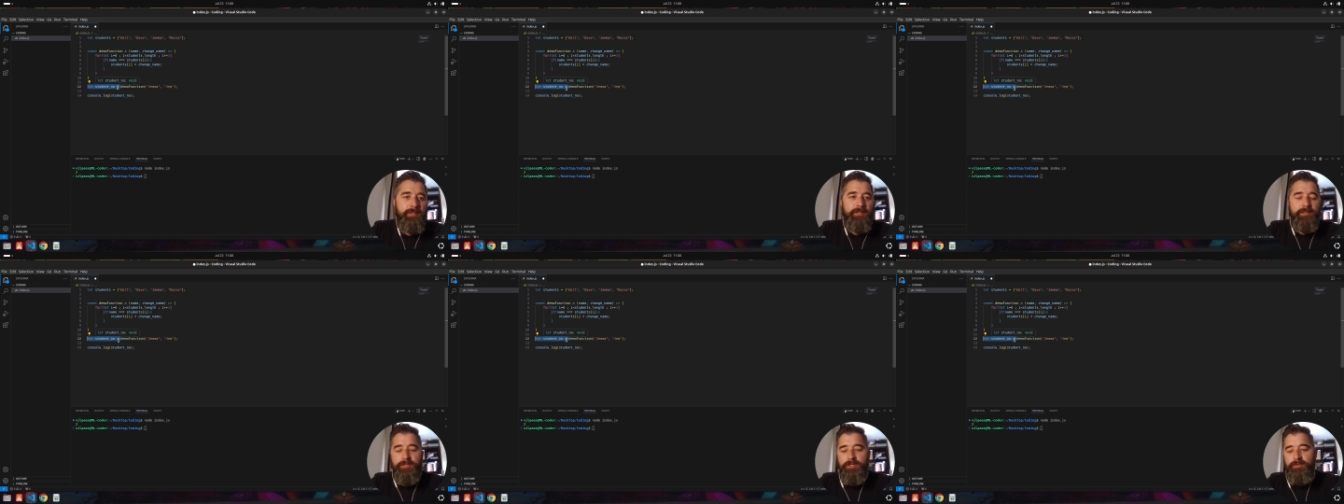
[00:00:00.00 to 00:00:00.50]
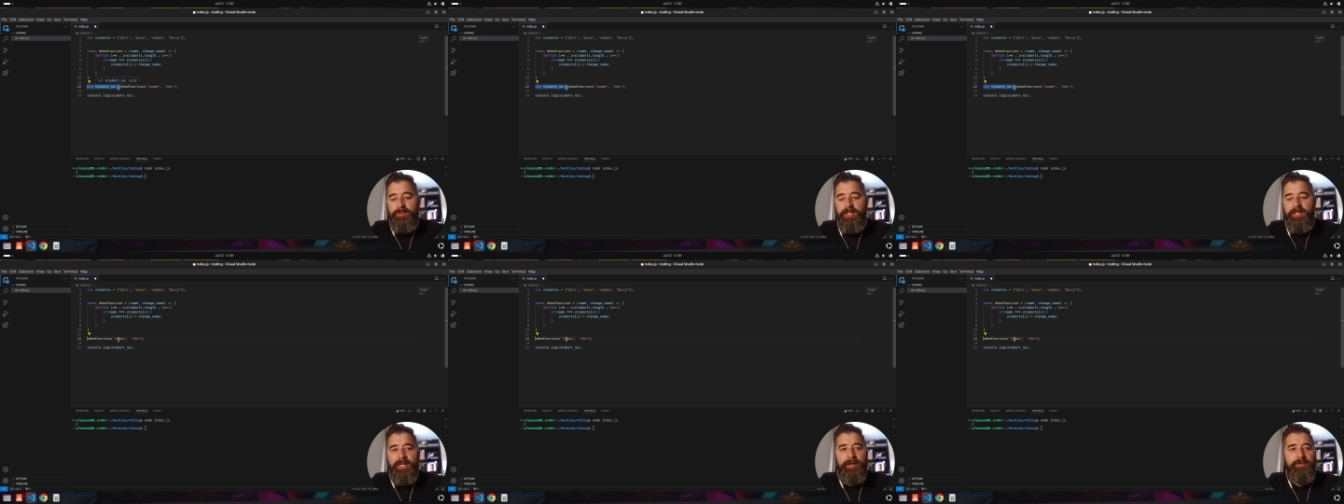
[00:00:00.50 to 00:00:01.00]
so we can
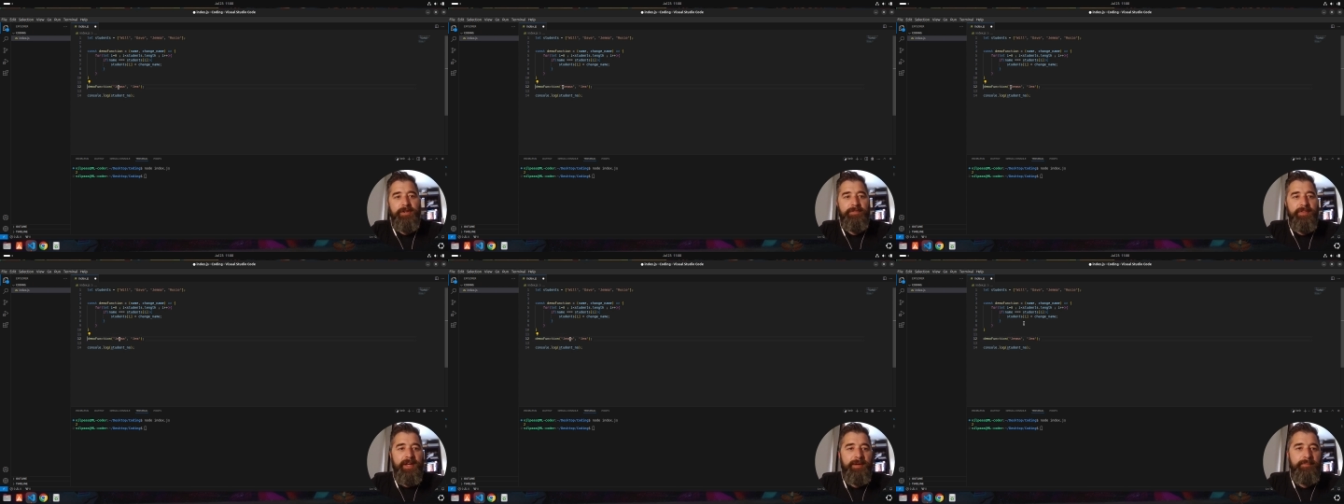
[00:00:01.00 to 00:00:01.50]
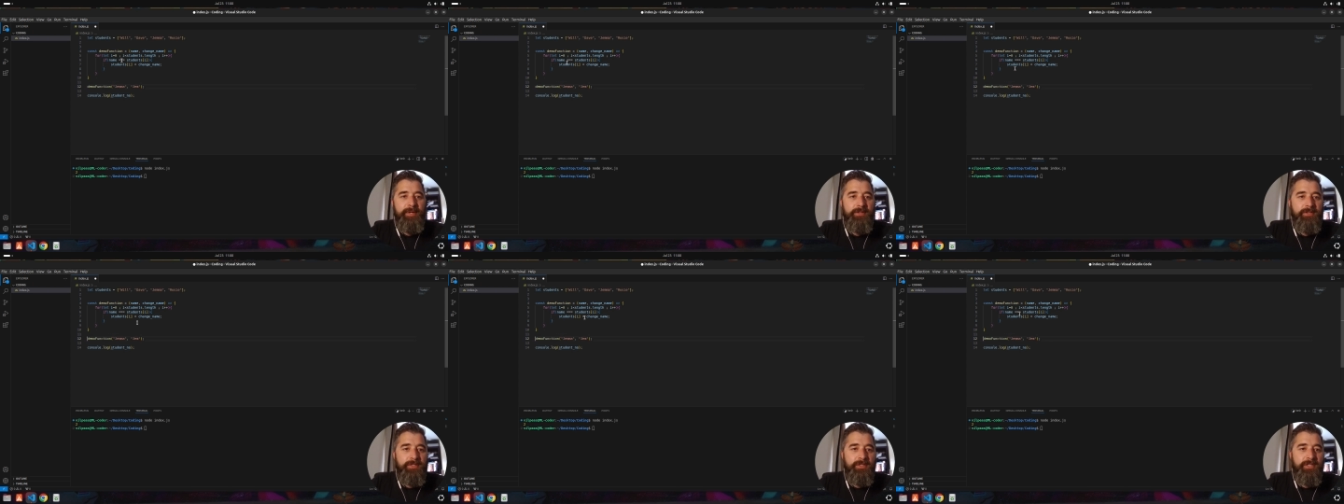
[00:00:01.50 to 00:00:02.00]
get rid of that
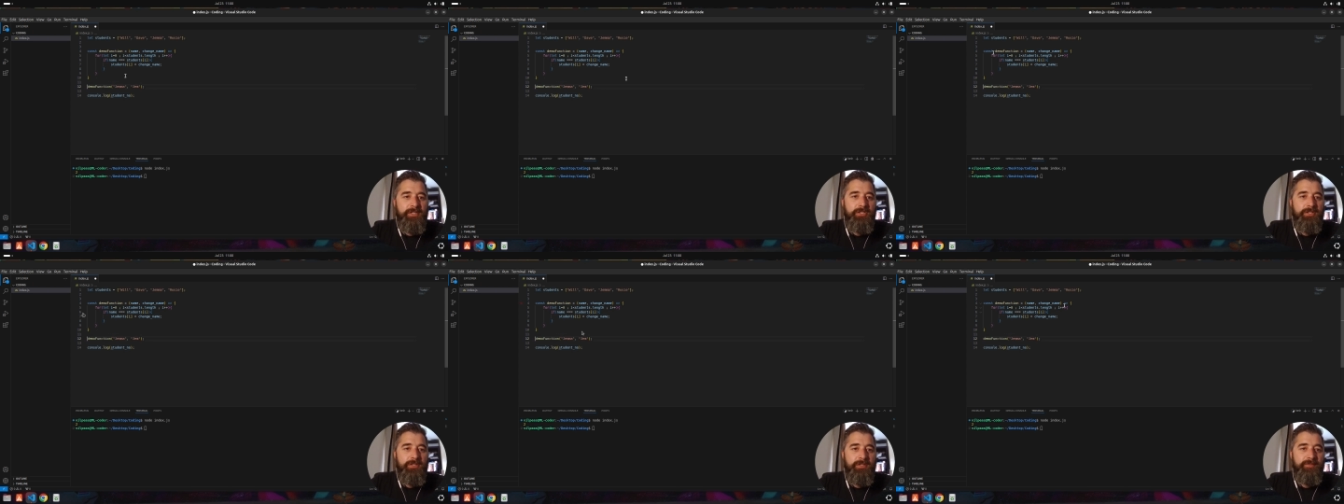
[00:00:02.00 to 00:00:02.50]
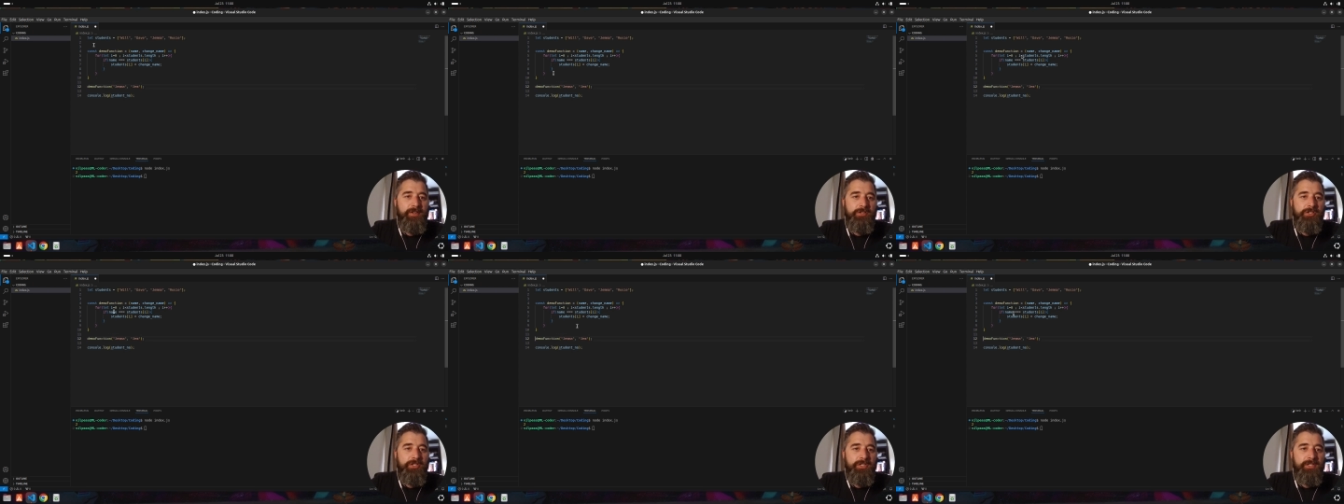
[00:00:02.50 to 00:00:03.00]
because this
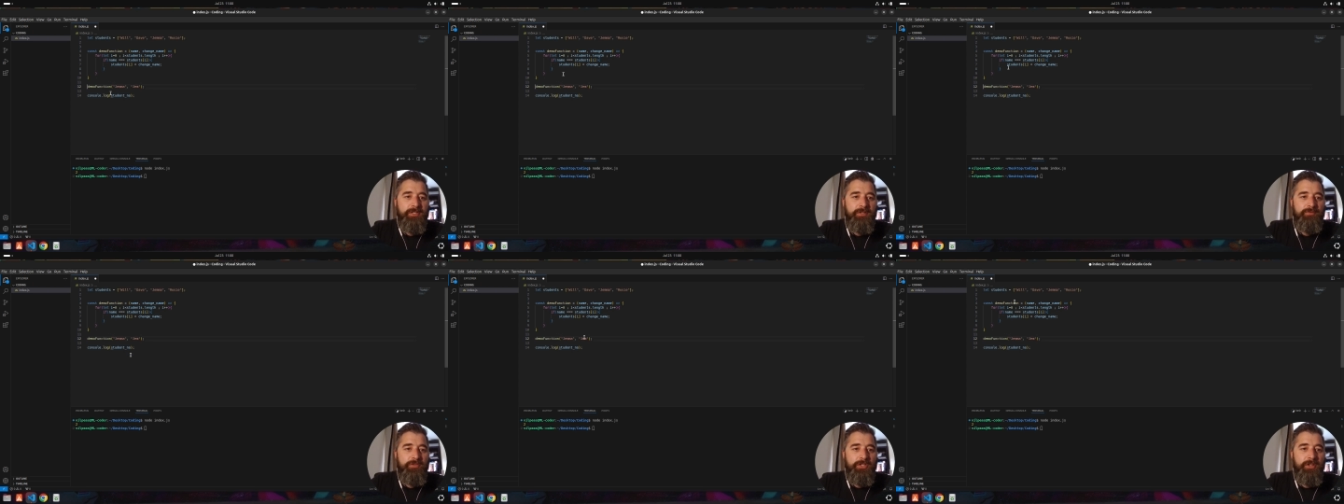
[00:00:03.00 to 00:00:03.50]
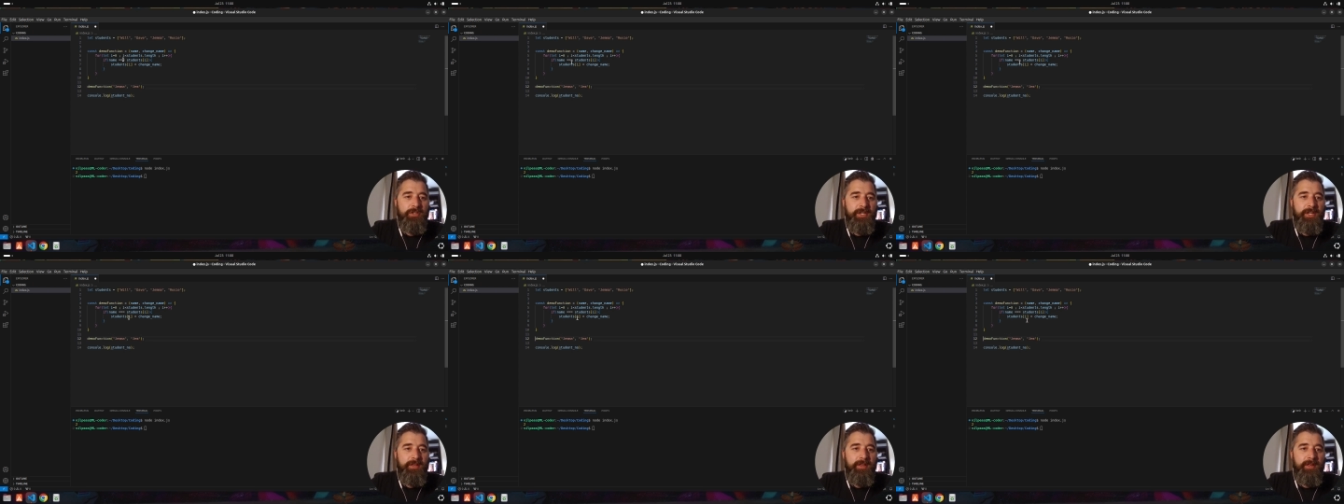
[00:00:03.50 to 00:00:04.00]
function doesn't return
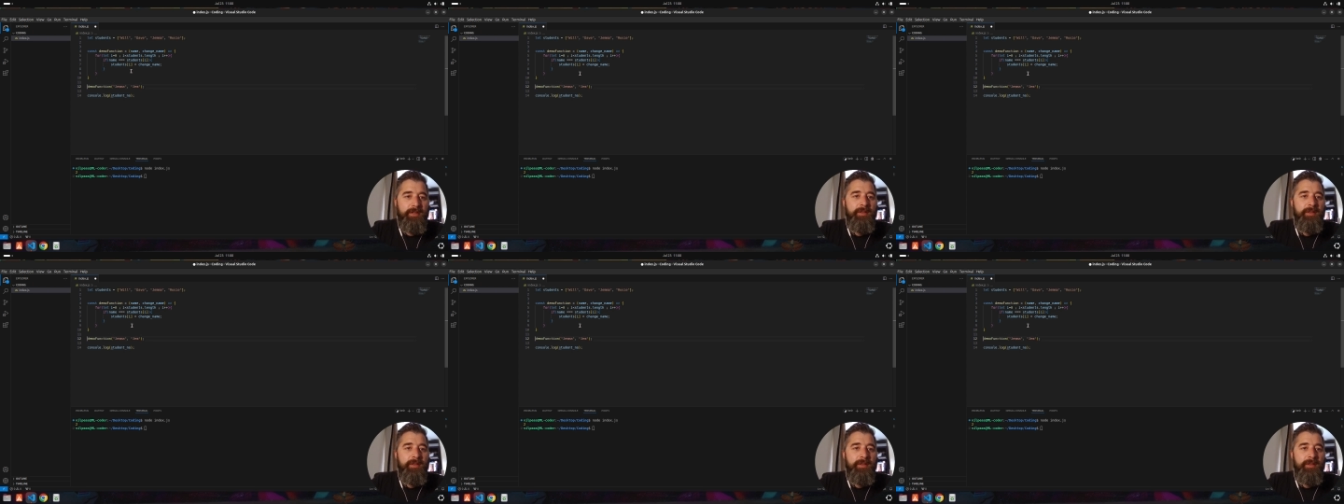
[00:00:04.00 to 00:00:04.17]
anything.